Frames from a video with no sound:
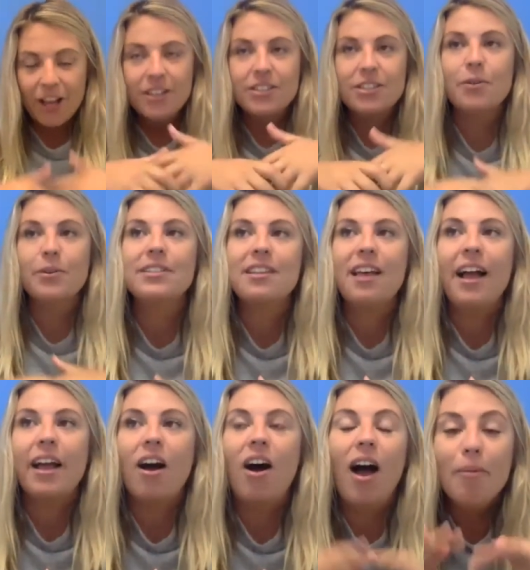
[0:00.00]
So it's like
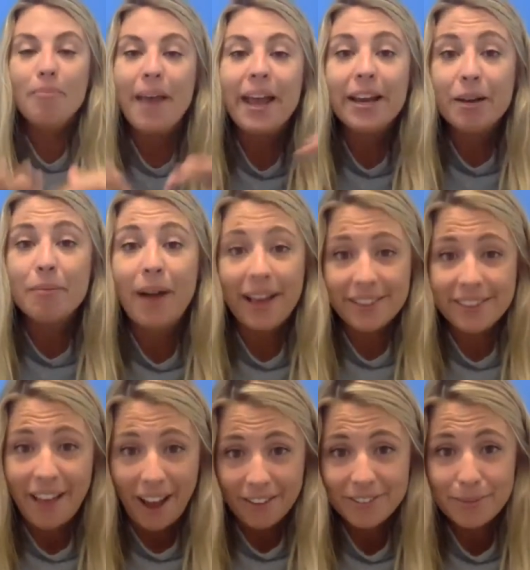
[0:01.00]
I made it my
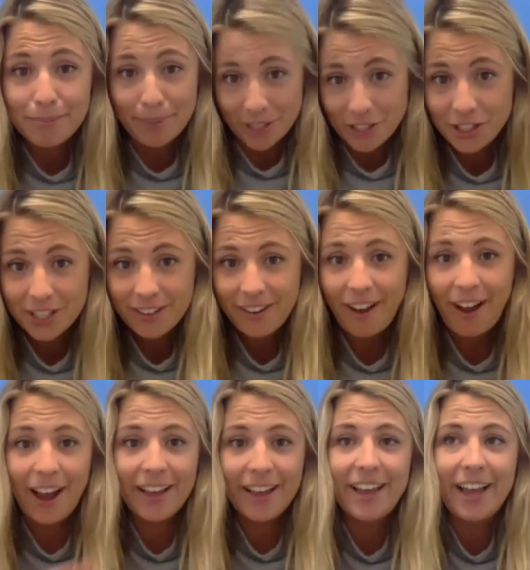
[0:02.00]
life's mission.
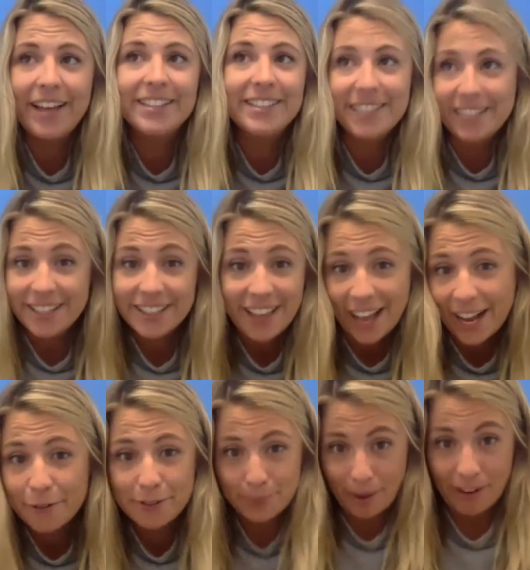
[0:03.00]
I like did it like it
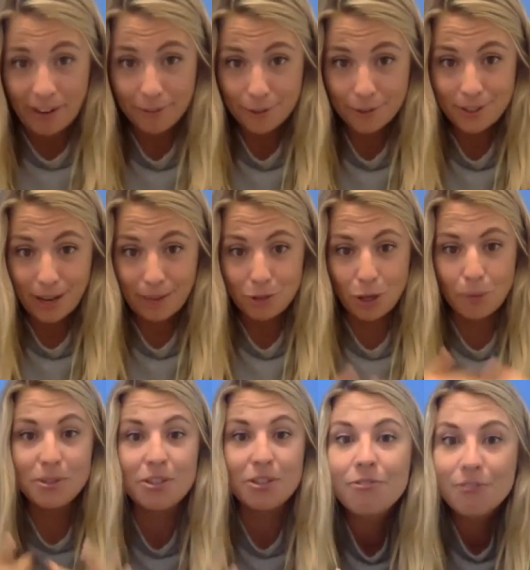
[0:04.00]
was my full time job
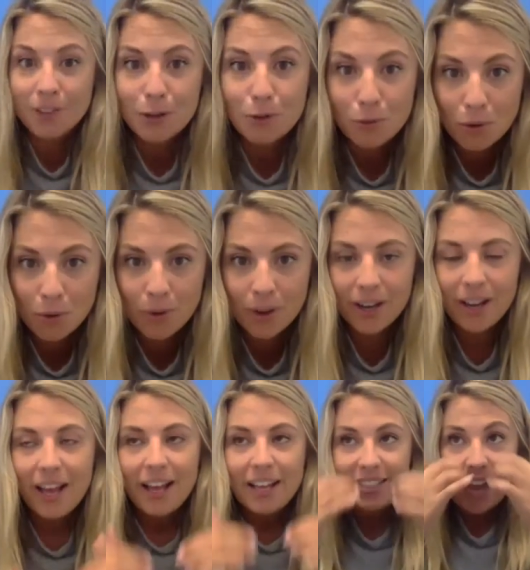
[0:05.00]
to feel good,
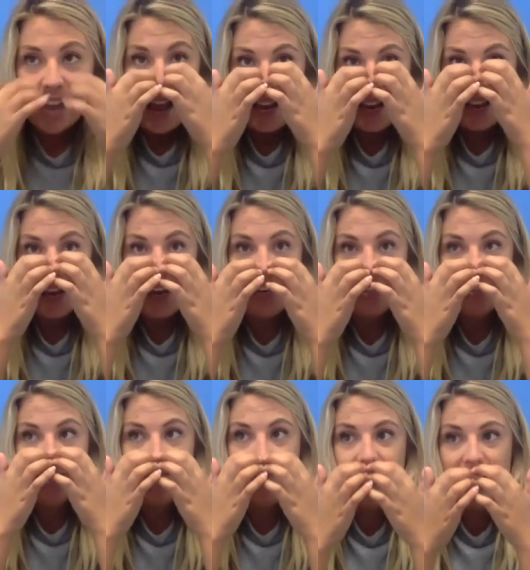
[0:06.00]
to anchor into
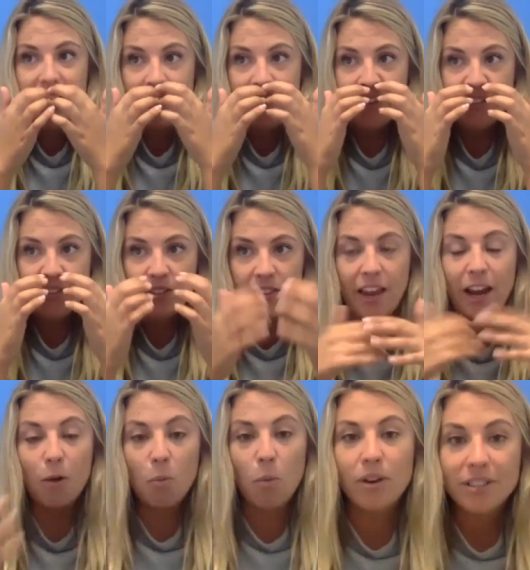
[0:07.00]
the feelings that I
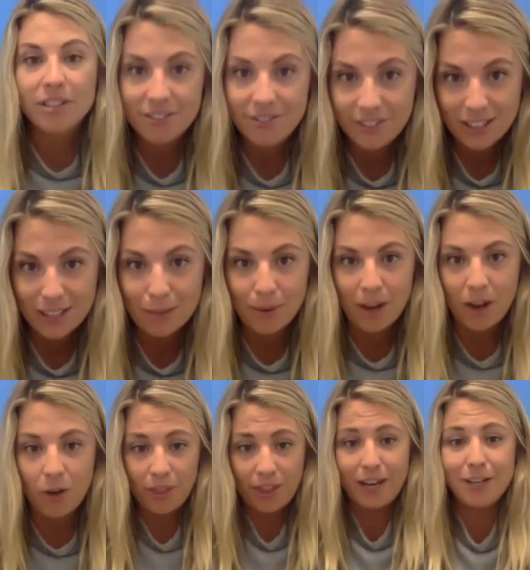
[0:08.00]
wanted to feel in my,
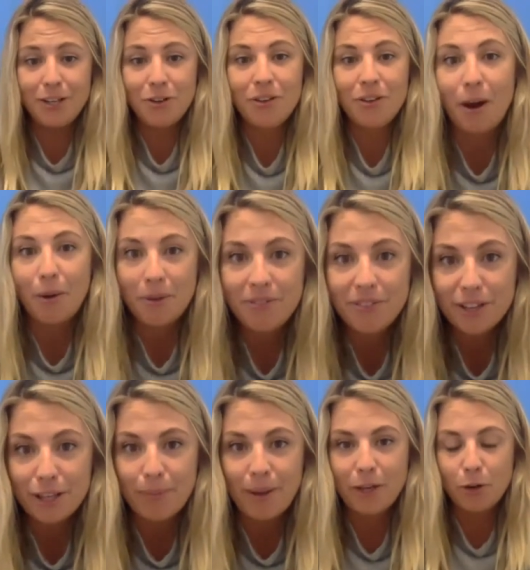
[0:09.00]
or that I knew that I would feel in
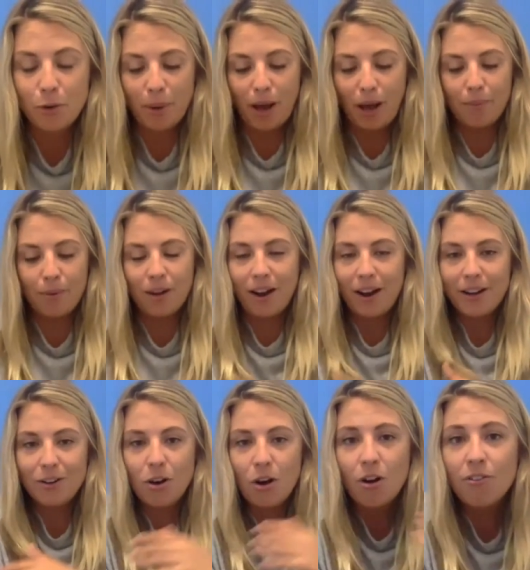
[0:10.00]
my new apartment.
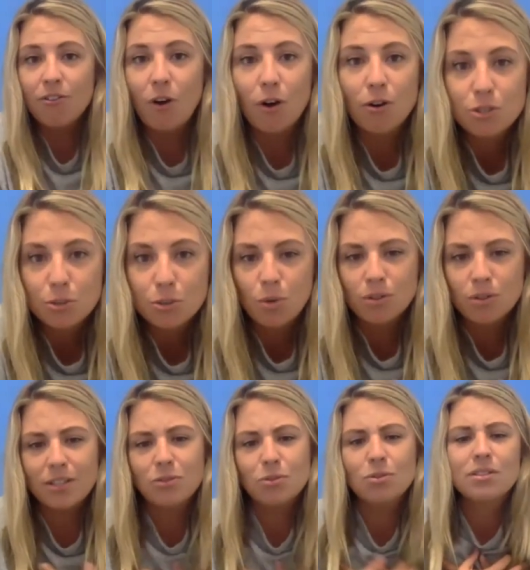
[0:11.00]
I'd go for ocean walks.
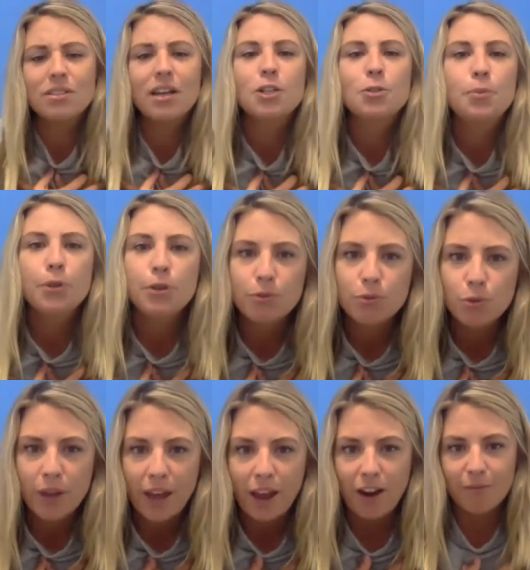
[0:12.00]
I took such beautiful
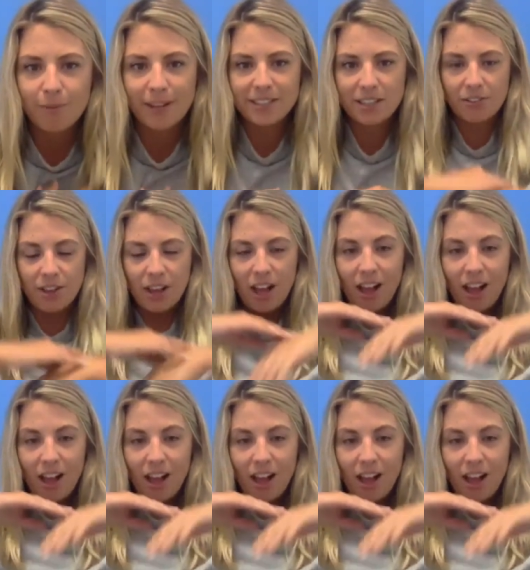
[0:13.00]
care of myself.